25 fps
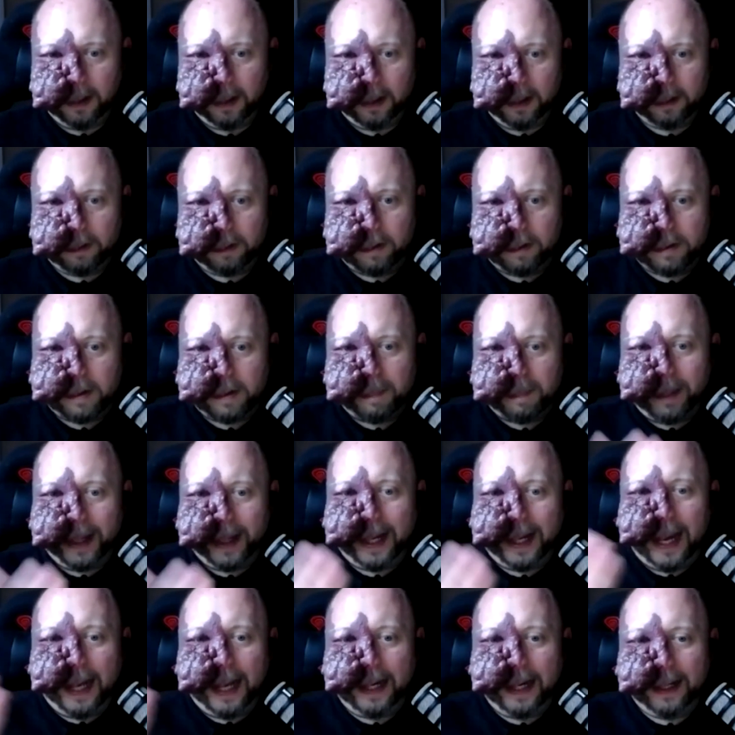There is a
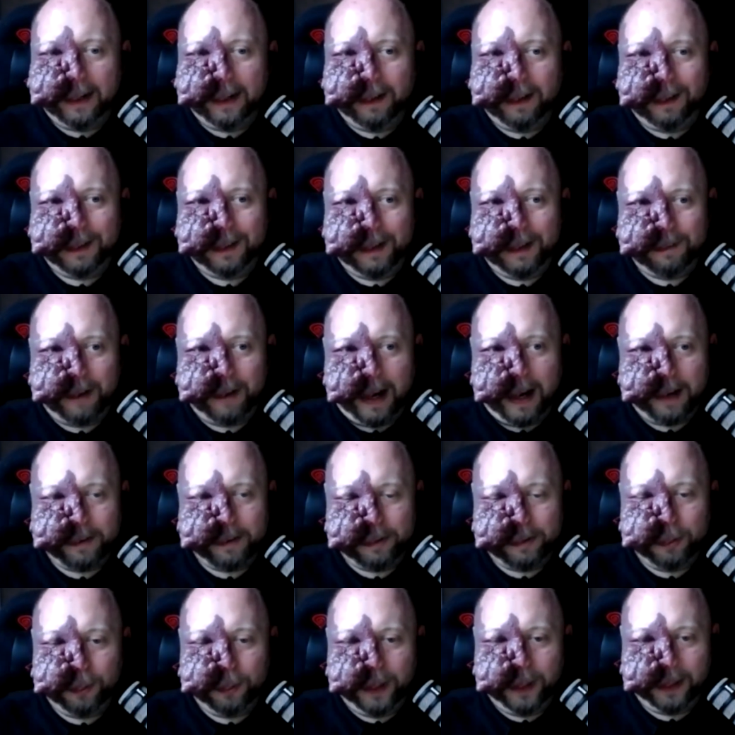mechanical
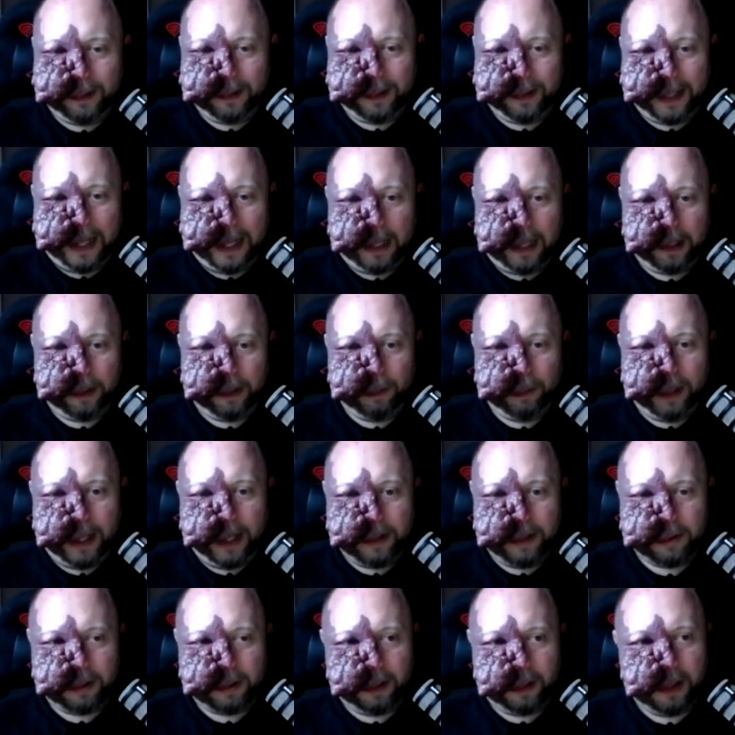device doing the
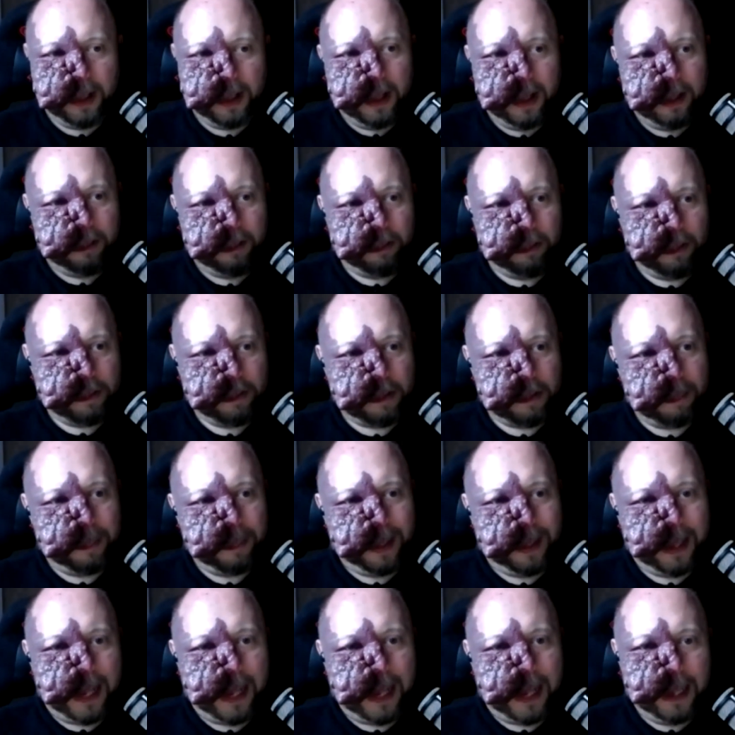calculation. There is a
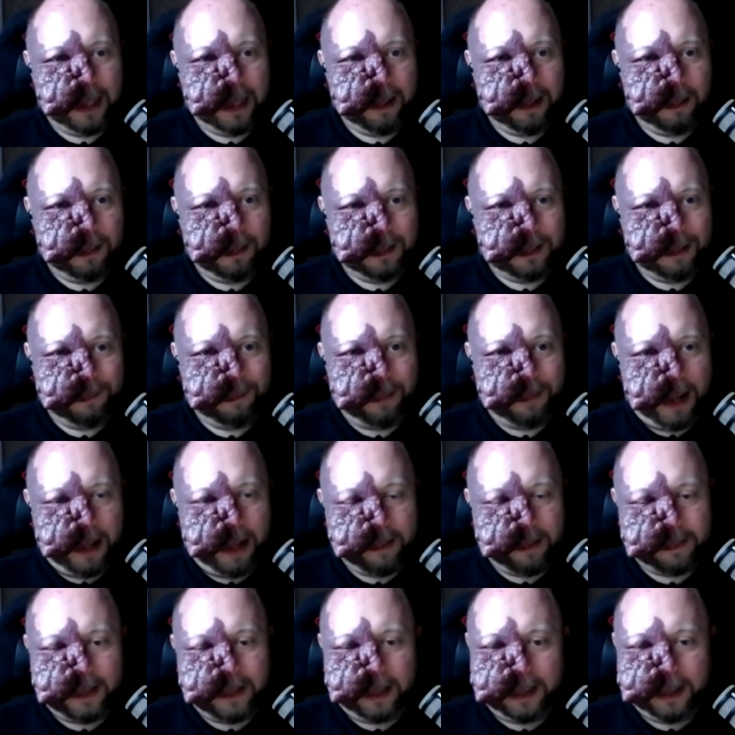mechanical
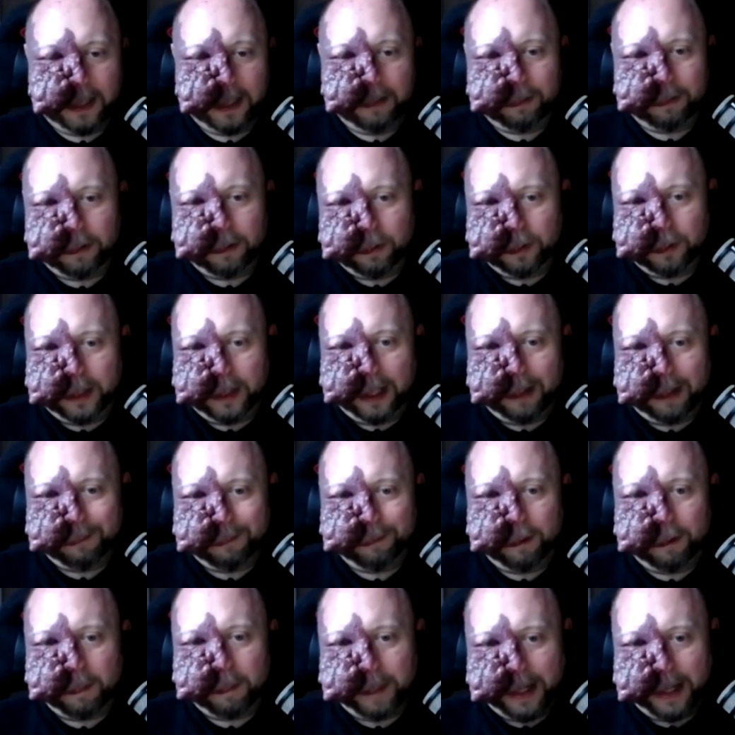device that gives you the
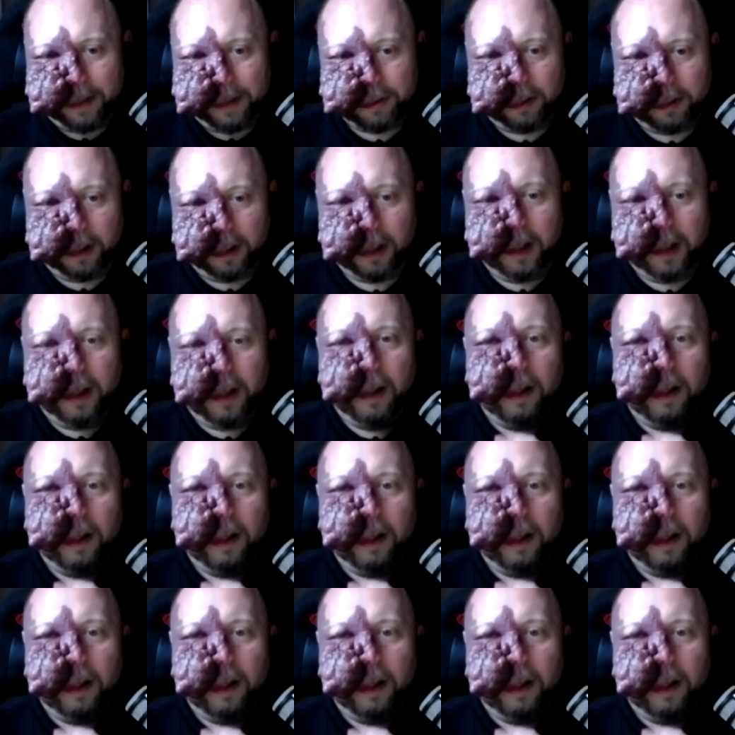information.